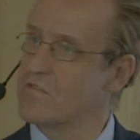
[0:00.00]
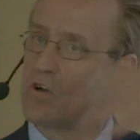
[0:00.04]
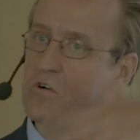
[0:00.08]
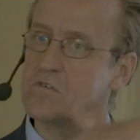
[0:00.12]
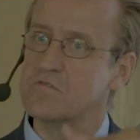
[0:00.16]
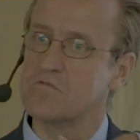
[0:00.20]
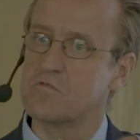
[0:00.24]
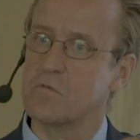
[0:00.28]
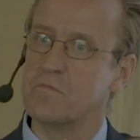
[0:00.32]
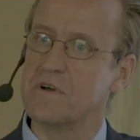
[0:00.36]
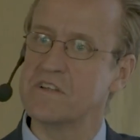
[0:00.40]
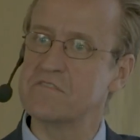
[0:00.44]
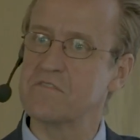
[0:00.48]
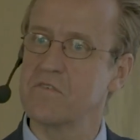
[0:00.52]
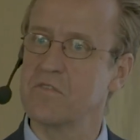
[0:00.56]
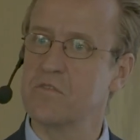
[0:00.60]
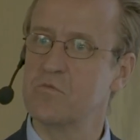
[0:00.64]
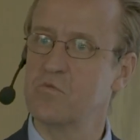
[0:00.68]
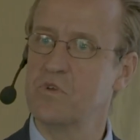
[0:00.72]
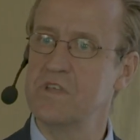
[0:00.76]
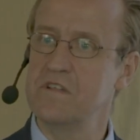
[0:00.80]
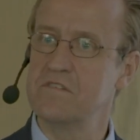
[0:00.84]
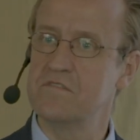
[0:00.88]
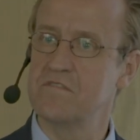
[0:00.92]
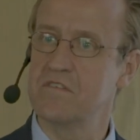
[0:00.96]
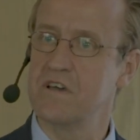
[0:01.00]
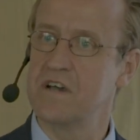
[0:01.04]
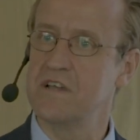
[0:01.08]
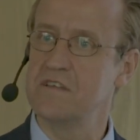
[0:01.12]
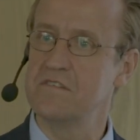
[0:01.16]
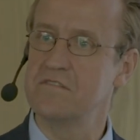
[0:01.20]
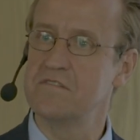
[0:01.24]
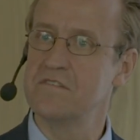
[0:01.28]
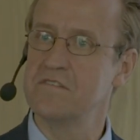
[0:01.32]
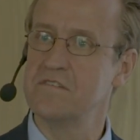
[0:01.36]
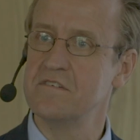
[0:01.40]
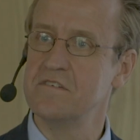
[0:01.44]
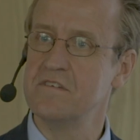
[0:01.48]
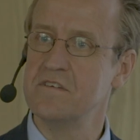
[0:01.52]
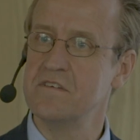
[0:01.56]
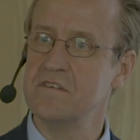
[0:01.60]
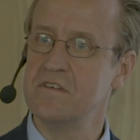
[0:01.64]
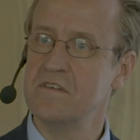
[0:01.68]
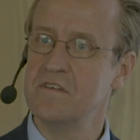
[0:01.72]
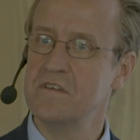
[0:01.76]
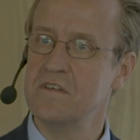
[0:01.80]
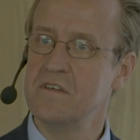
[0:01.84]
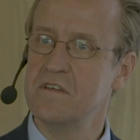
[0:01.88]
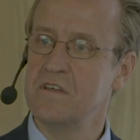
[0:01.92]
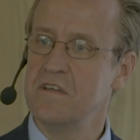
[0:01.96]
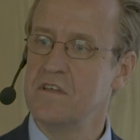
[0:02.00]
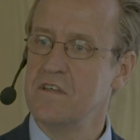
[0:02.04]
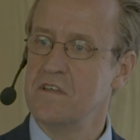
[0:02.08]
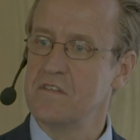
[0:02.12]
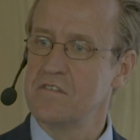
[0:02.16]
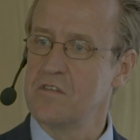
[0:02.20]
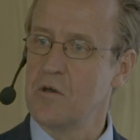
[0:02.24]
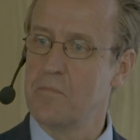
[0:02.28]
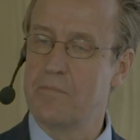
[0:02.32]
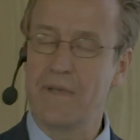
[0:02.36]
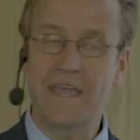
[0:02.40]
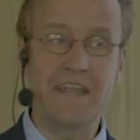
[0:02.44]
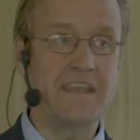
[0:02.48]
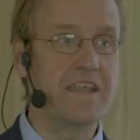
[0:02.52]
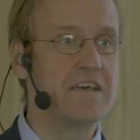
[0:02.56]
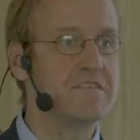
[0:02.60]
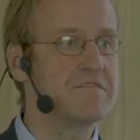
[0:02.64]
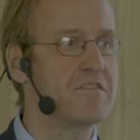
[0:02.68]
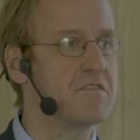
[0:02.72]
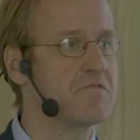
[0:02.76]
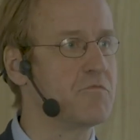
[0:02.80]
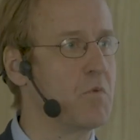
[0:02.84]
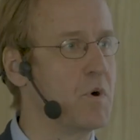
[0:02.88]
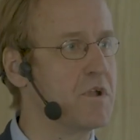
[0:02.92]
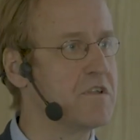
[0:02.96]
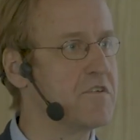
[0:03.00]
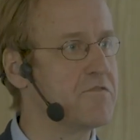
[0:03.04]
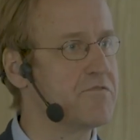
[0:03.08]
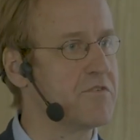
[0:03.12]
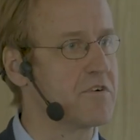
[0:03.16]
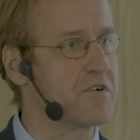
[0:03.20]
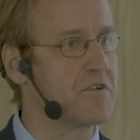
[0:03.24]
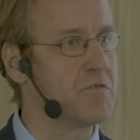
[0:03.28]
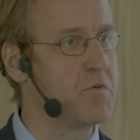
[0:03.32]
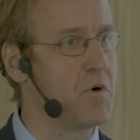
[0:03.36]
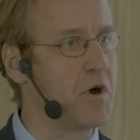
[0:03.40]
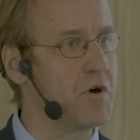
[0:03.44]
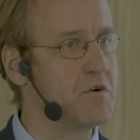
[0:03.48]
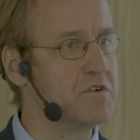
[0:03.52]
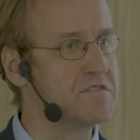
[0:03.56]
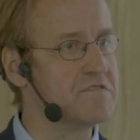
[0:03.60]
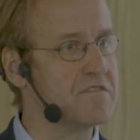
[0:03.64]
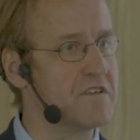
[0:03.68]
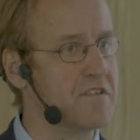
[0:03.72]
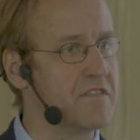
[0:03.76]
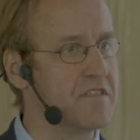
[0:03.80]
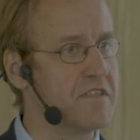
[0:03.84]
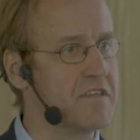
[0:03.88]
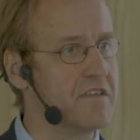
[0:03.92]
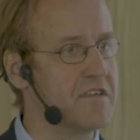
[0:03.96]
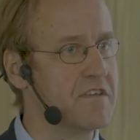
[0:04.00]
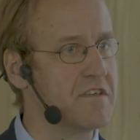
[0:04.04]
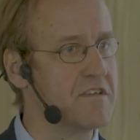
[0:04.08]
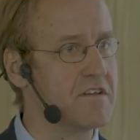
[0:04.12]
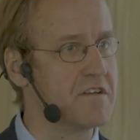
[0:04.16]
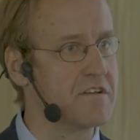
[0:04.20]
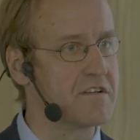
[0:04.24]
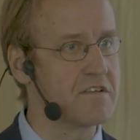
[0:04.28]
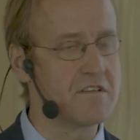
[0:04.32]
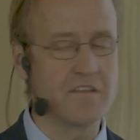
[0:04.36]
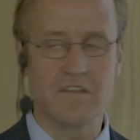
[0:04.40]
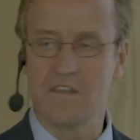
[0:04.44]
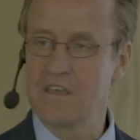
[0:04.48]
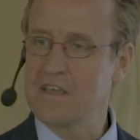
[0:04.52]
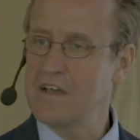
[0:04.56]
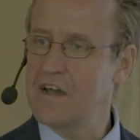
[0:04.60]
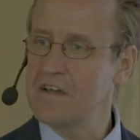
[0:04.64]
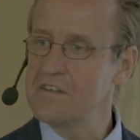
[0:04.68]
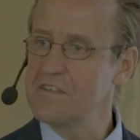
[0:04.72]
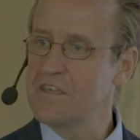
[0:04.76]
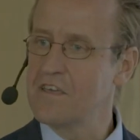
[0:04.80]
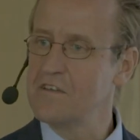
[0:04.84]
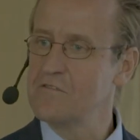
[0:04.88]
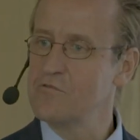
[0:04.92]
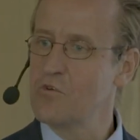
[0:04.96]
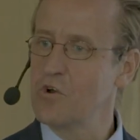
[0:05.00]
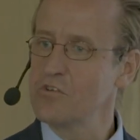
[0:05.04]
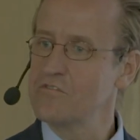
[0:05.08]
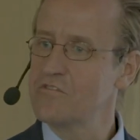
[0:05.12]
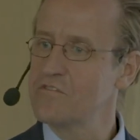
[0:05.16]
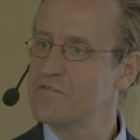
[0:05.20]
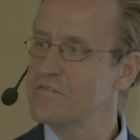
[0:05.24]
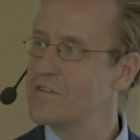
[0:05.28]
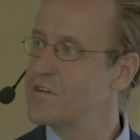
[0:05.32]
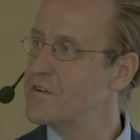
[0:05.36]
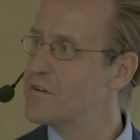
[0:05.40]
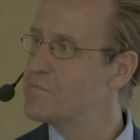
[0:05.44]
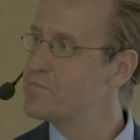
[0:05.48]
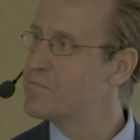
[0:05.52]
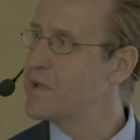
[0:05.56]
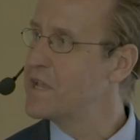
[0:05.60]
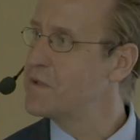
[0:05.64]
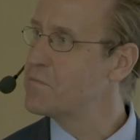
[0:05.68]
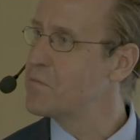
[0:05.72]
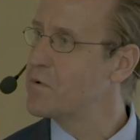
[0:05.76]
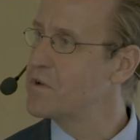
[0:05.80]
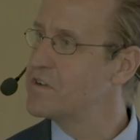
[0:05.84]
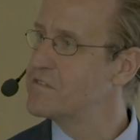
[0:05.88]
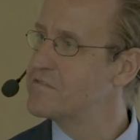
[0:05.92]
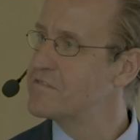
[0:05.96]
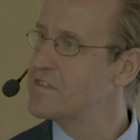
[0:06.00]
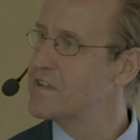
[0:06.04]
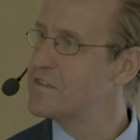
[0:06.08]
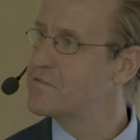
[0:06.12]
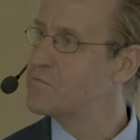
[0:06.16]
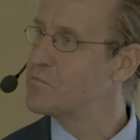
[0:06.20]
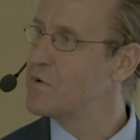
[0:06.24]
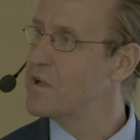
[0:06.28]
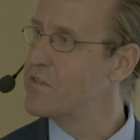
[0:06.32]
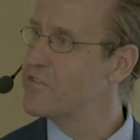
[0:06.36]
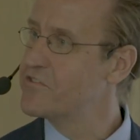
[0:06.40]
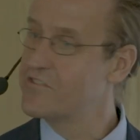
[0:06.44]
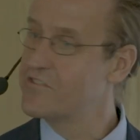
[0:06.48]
don't do much on the real side. Now, Ben has this wonderful quote in the Carnegie-Rochester paper where he says, well,